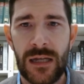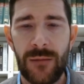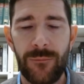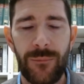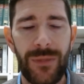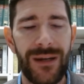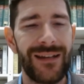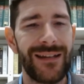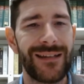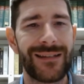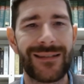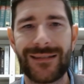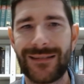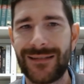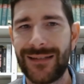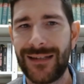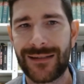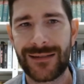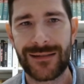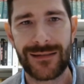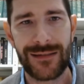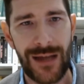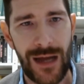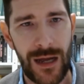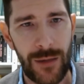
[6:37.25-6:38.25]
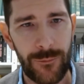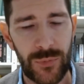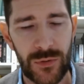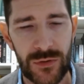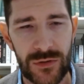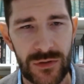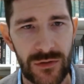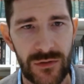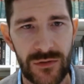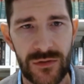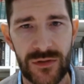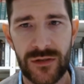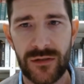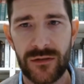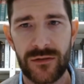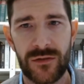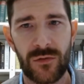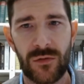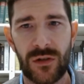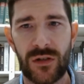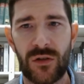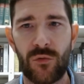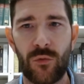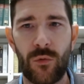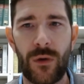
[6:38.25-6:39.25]
But it's not produced
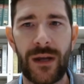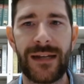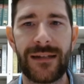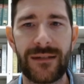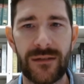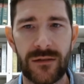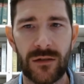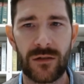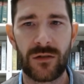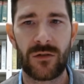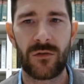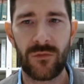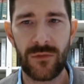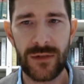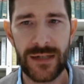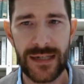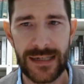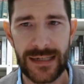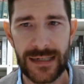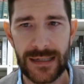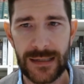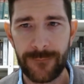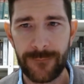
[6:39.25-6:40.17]
to a great degree.